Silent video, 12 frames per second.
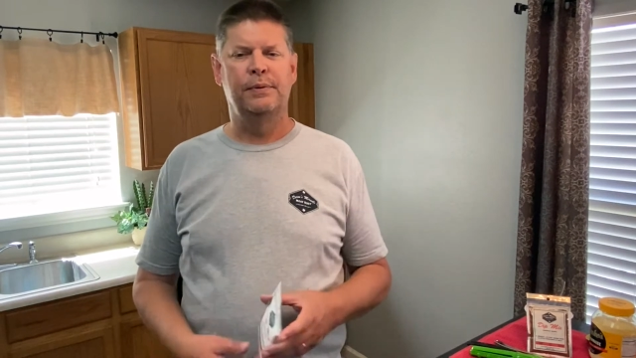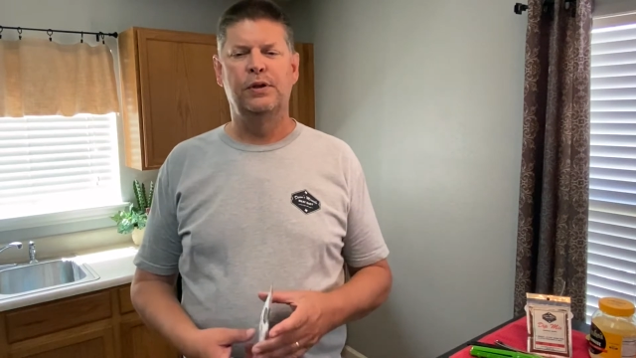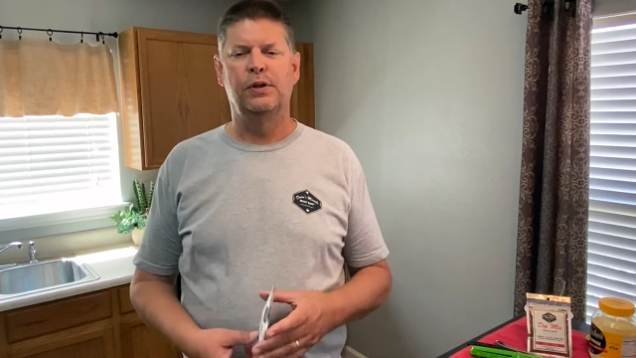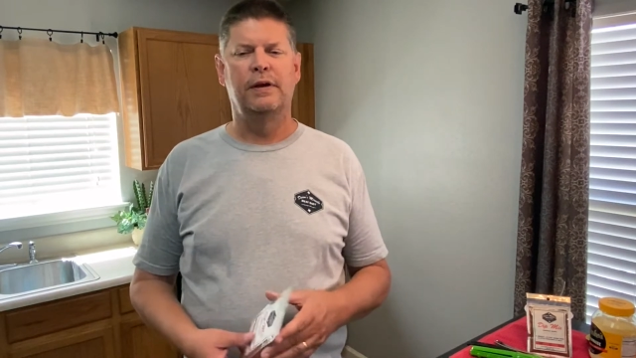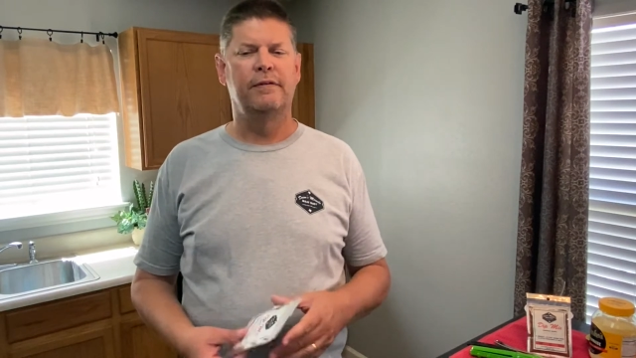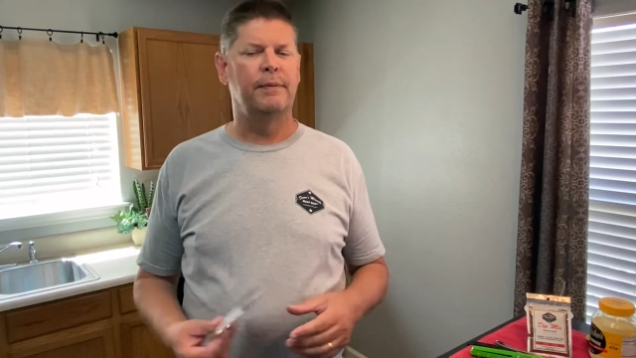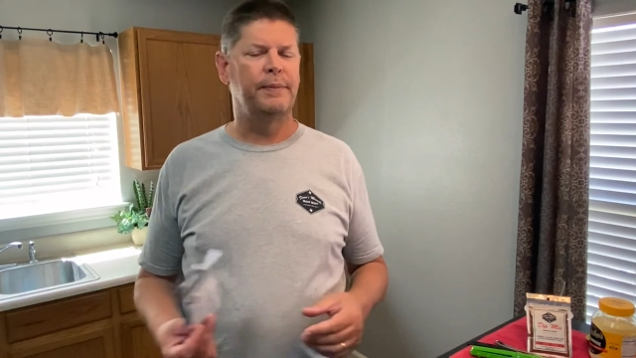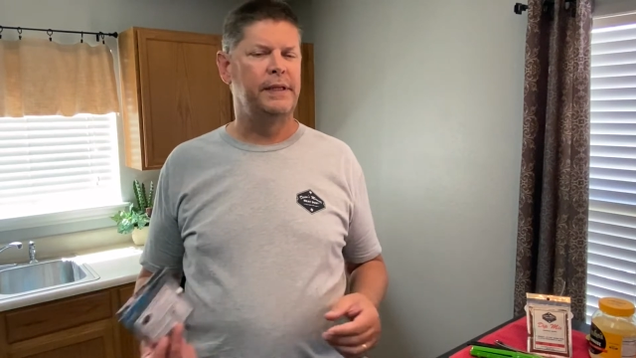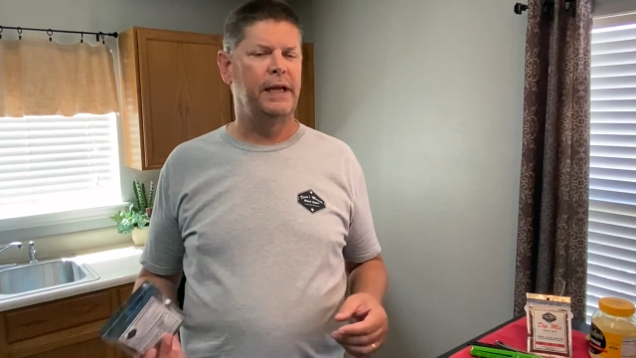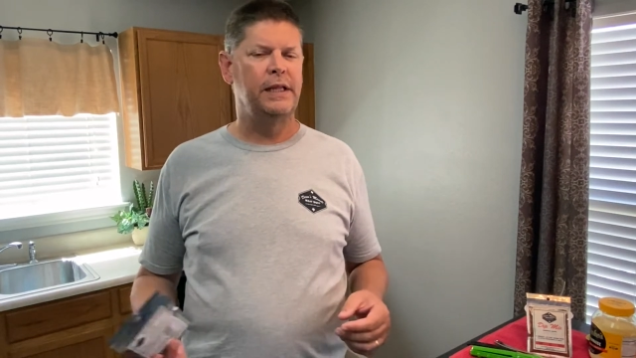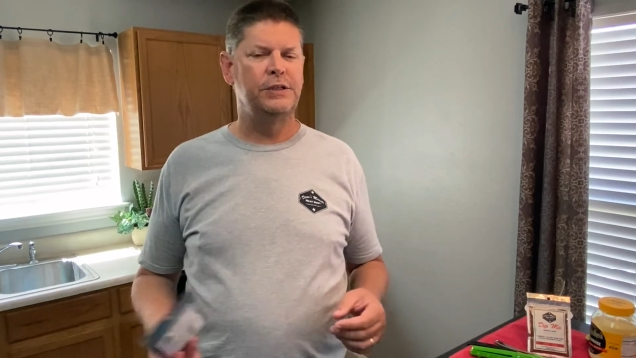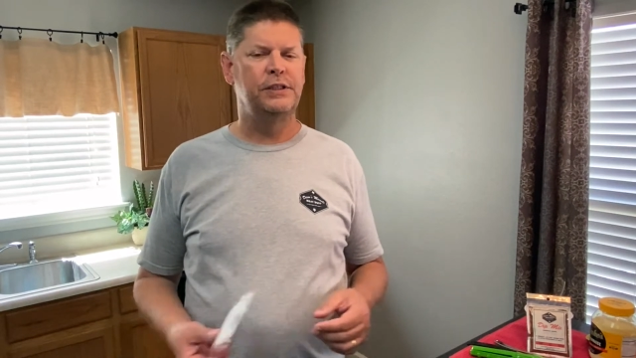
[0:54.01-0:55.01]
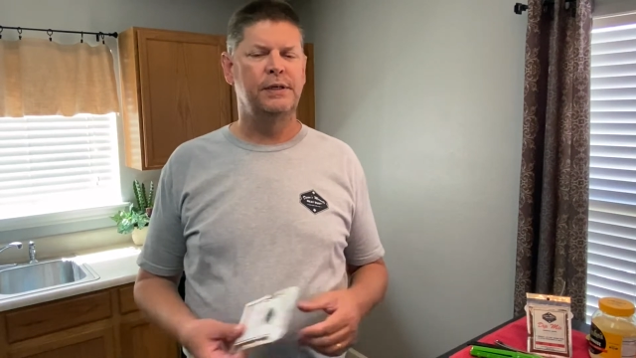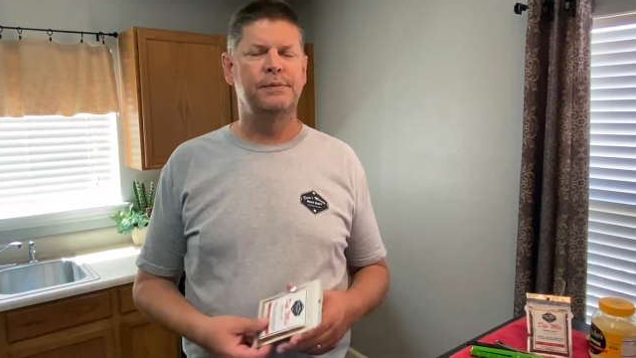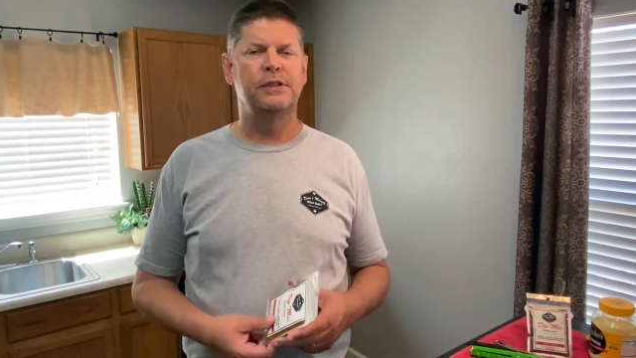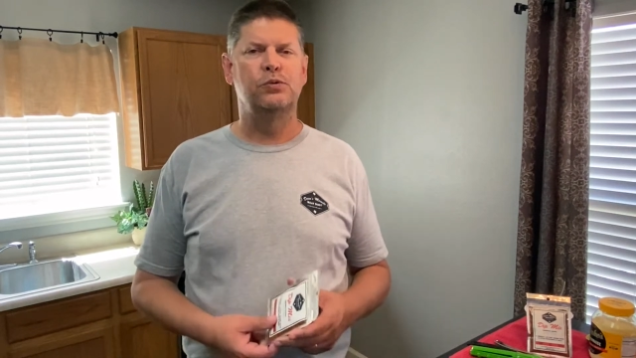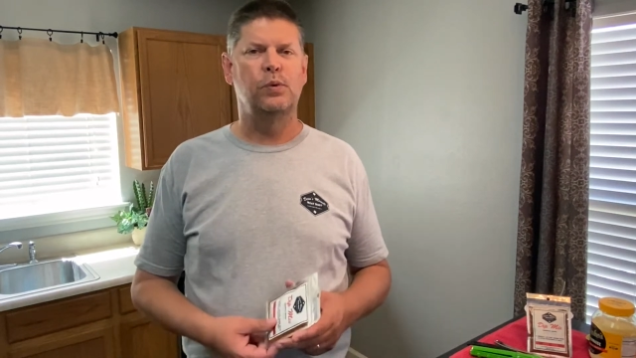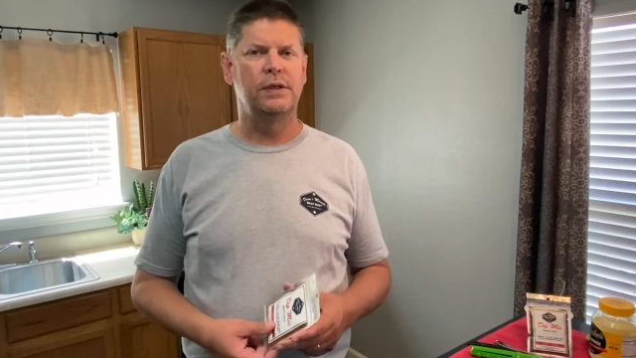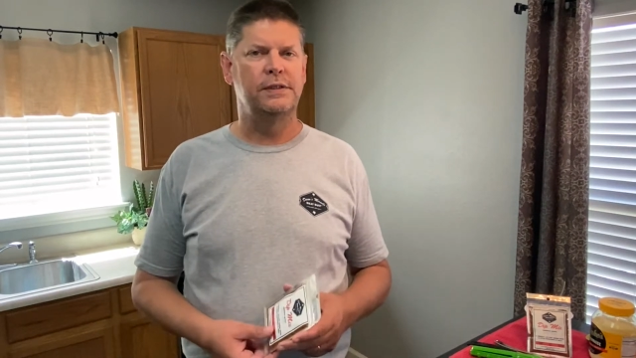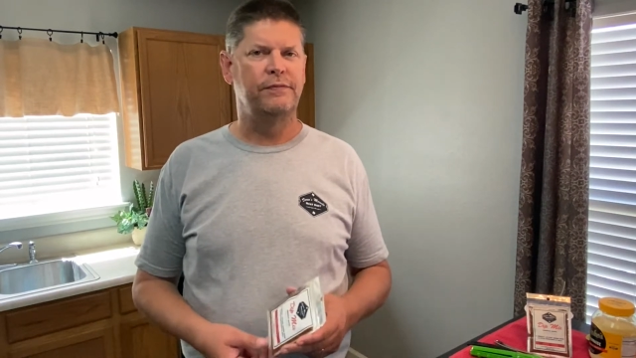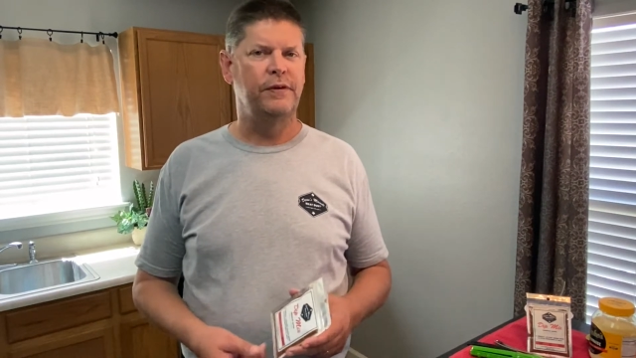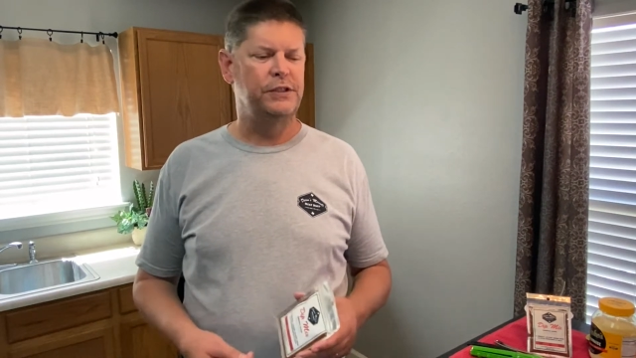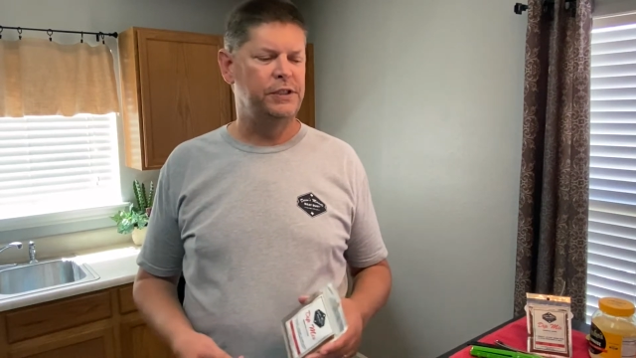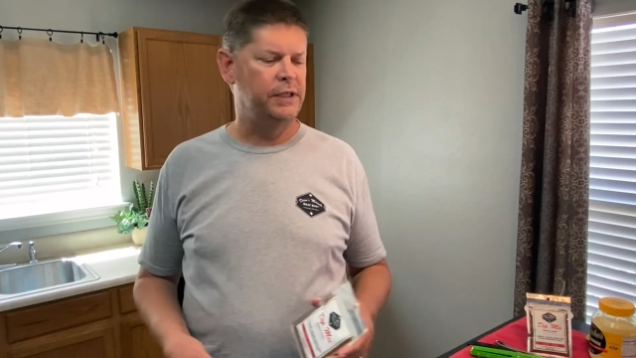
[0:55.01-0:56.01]
You'll load it on potato chips as well as a
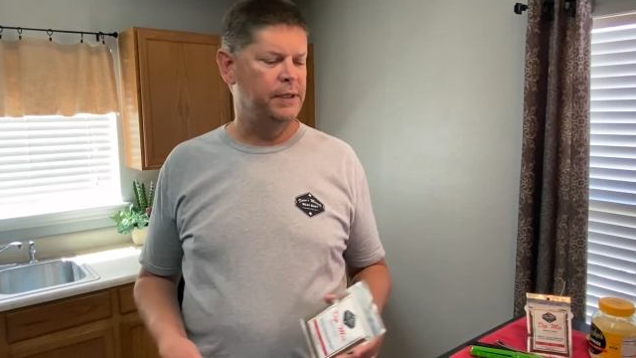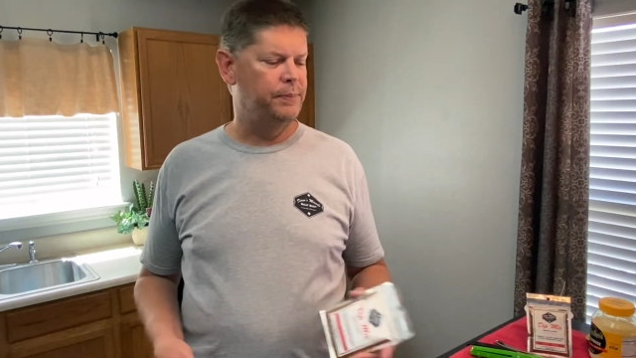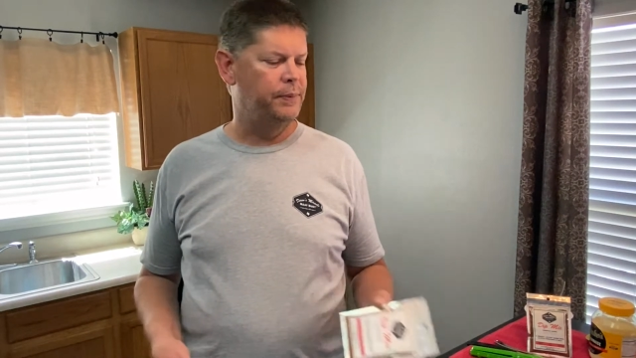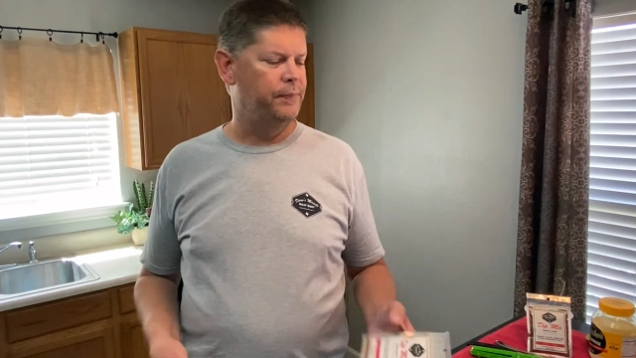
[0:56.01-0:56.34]
veggie dip.